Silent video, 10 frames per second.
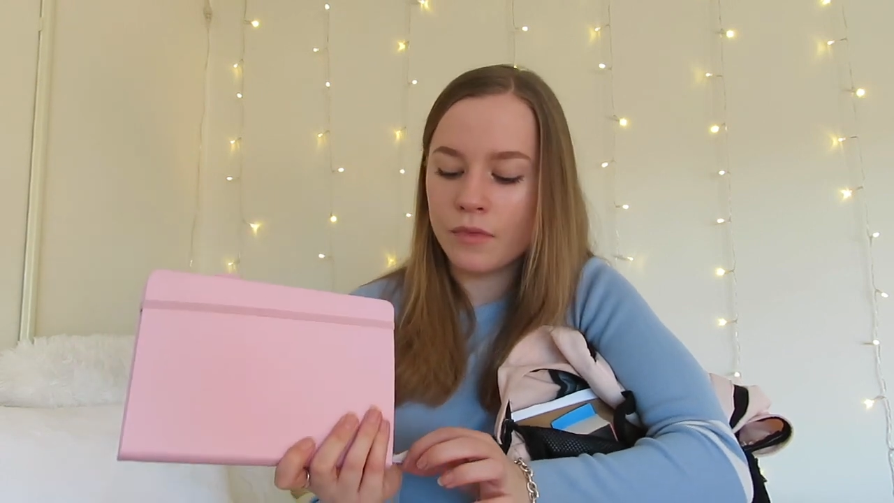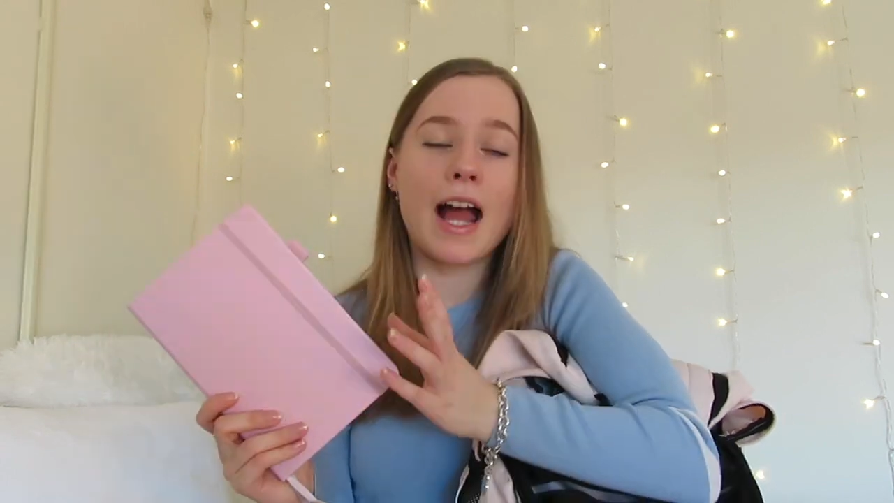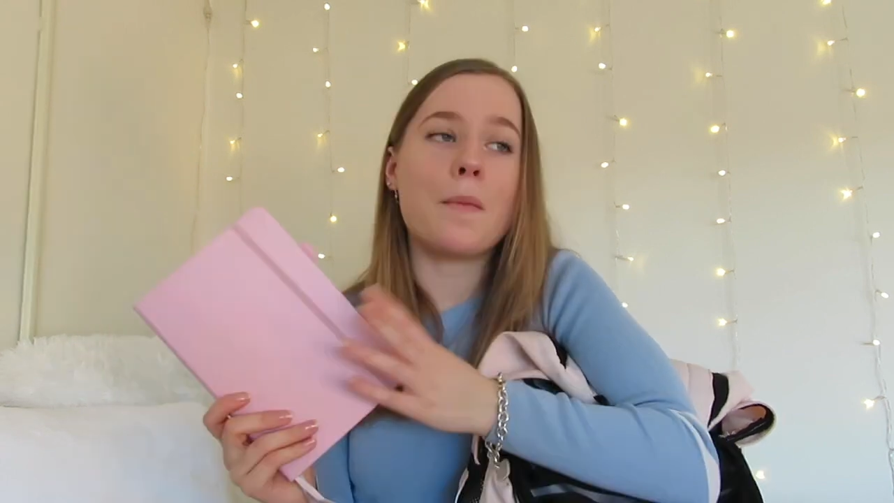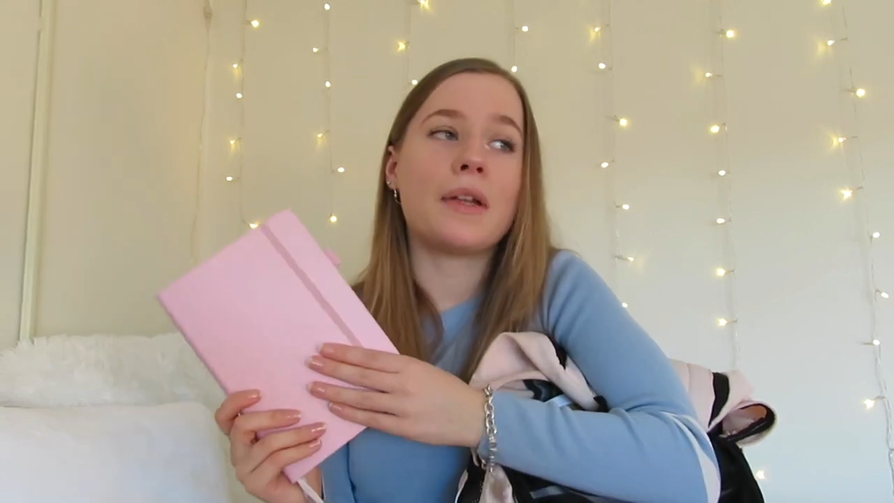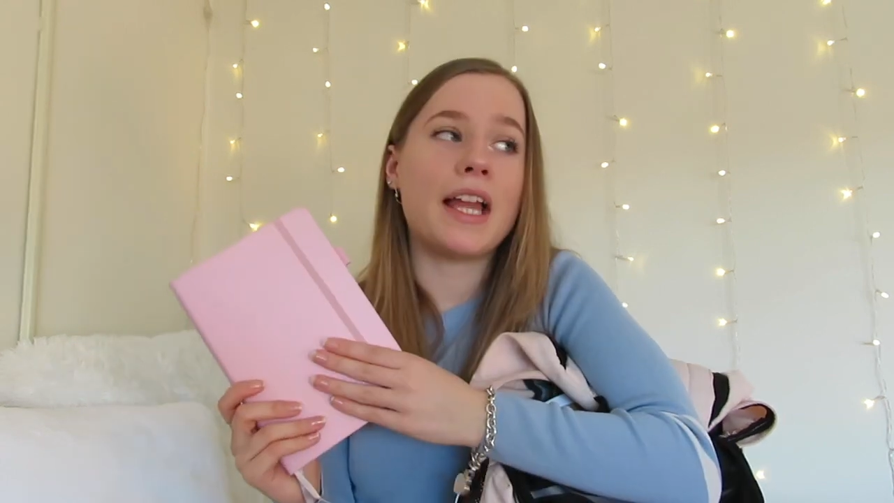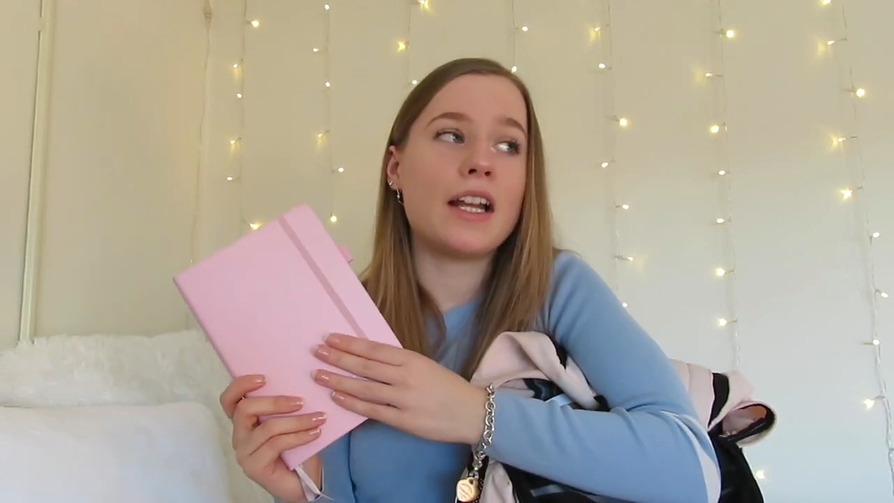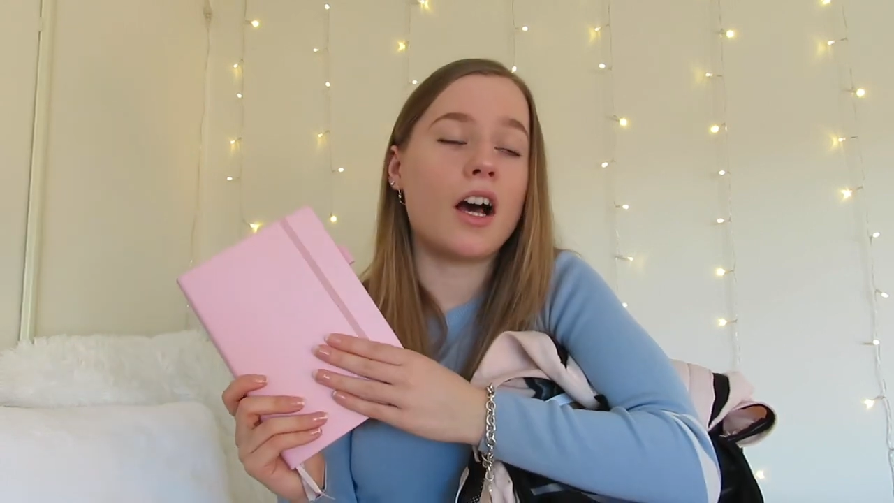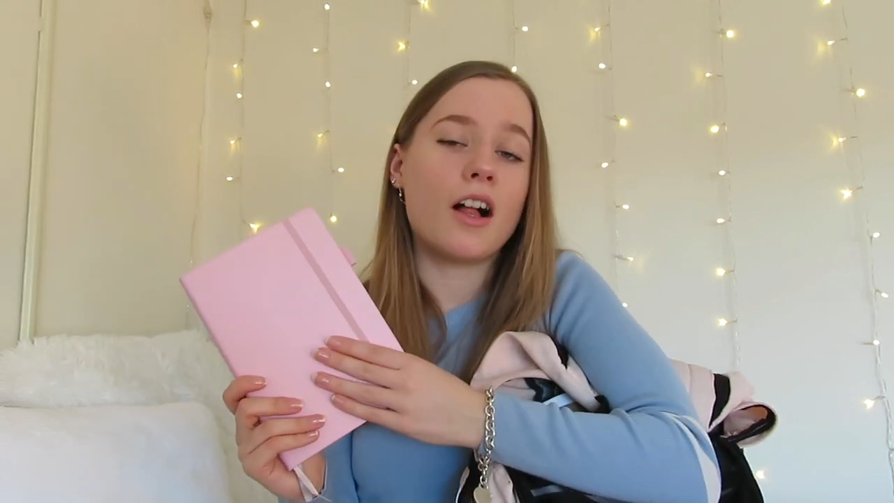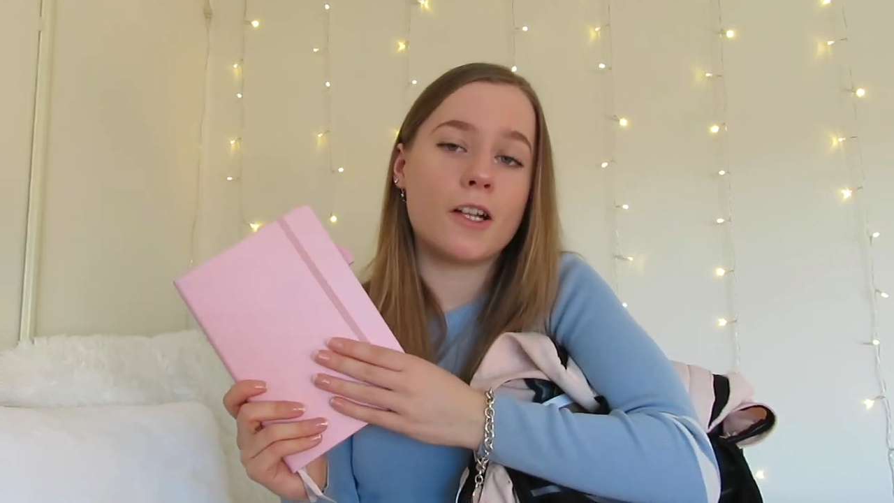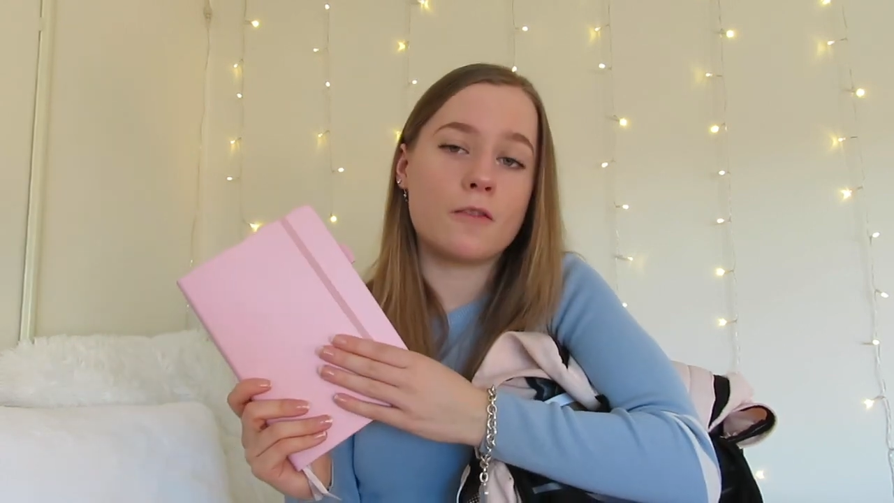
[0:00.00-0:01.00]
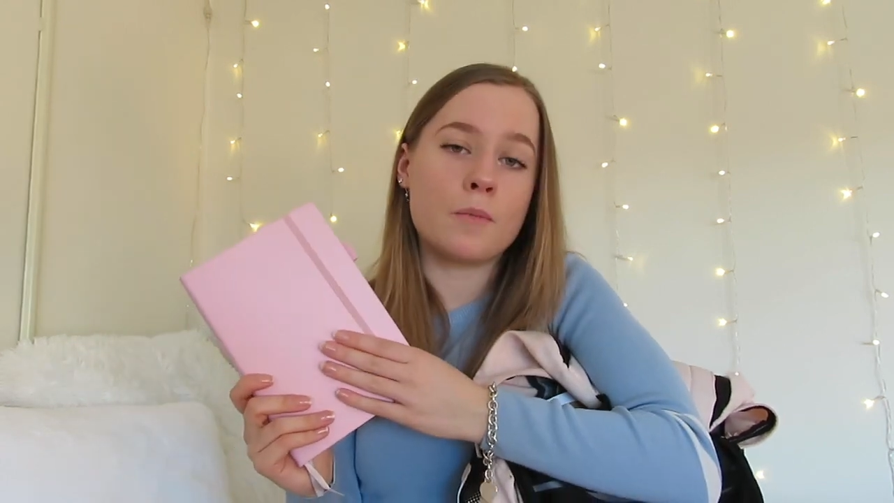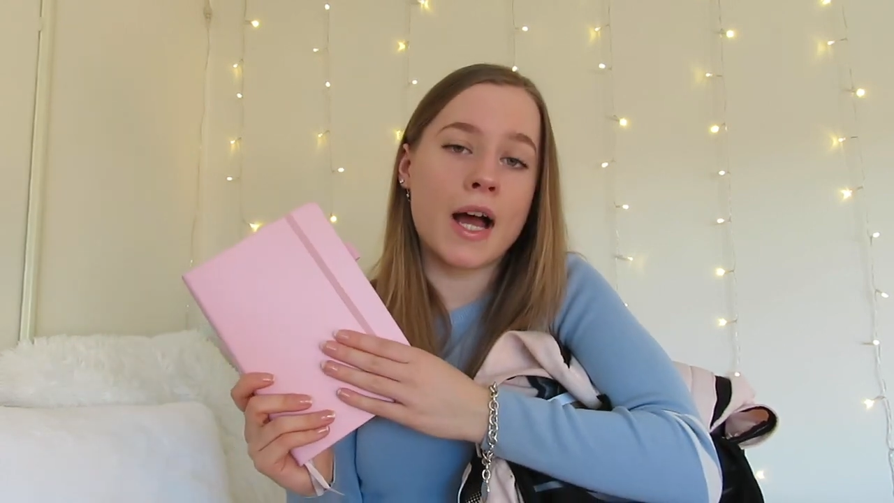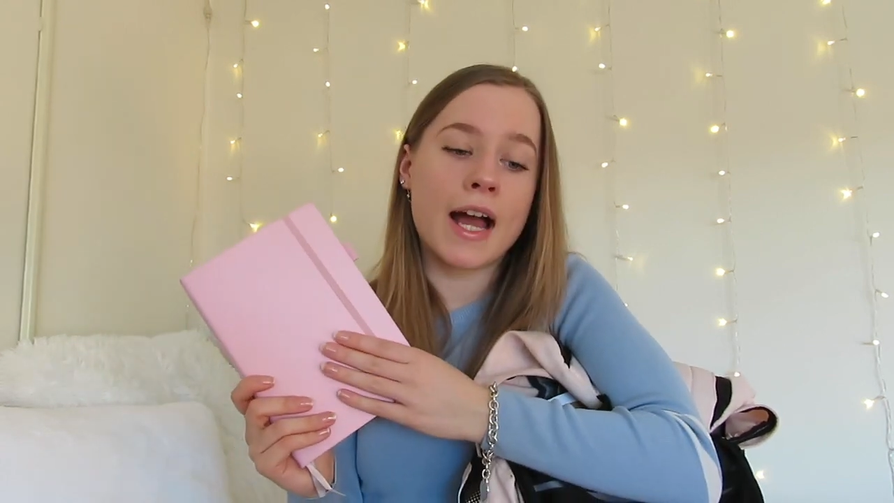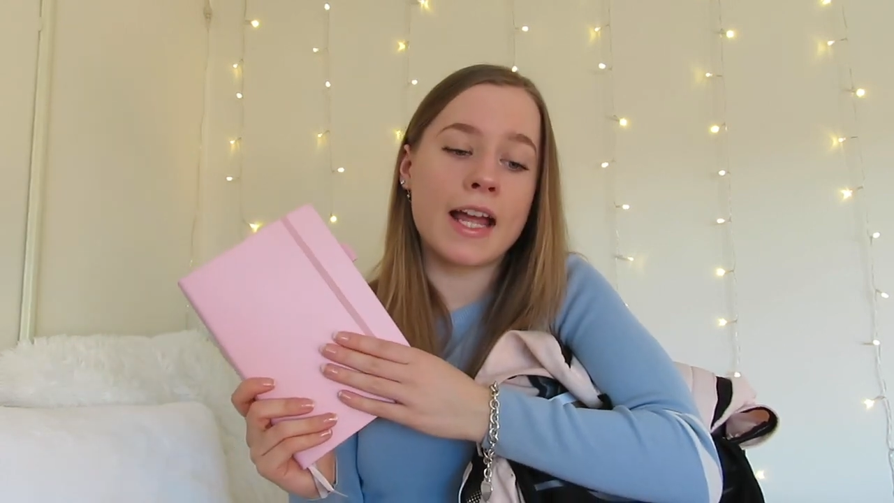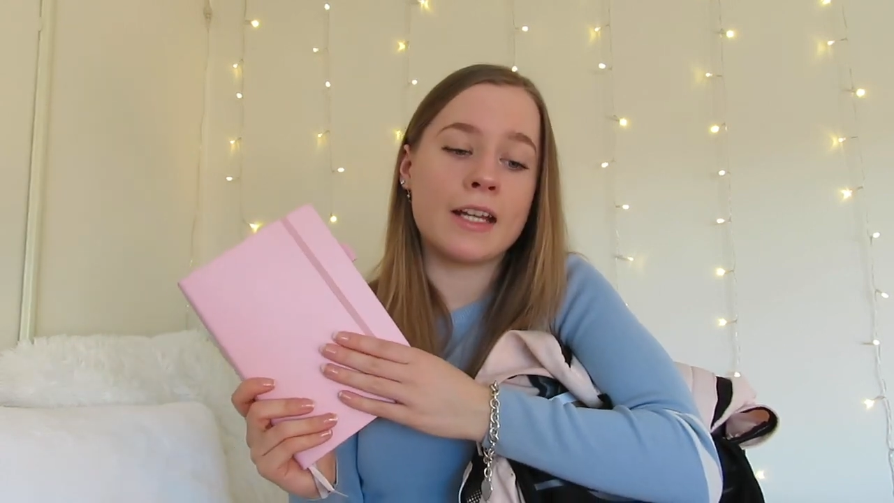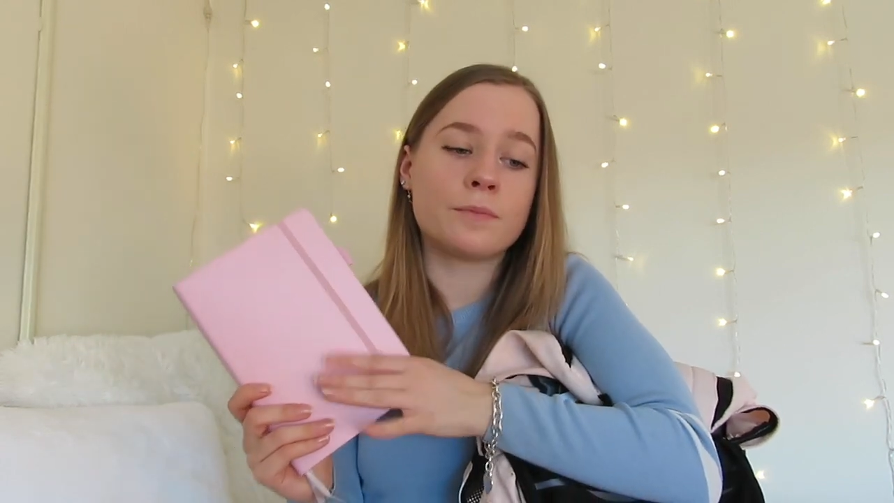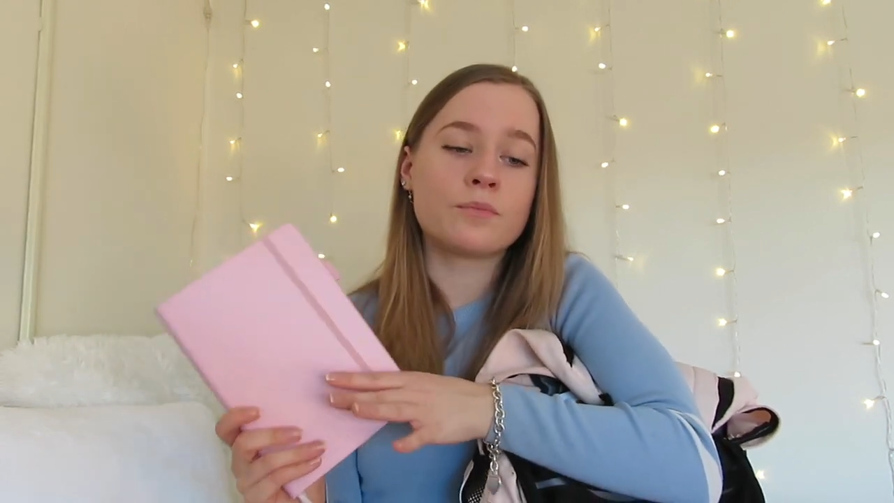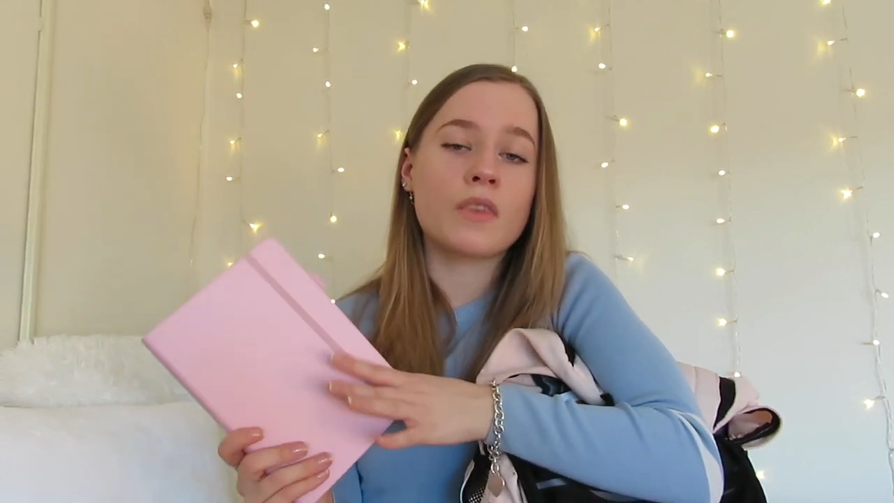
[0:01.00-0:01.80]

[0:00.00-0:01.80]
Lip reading: I plan all of my